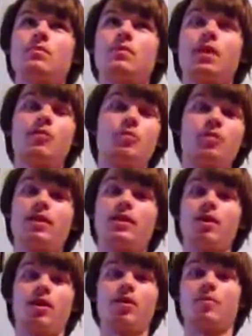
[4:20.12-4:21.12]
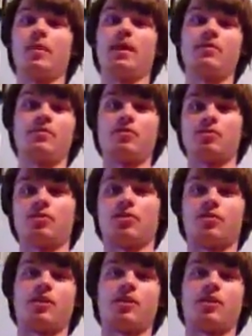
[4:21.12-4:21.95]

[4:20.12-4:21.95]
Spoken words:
They really are meant for each other.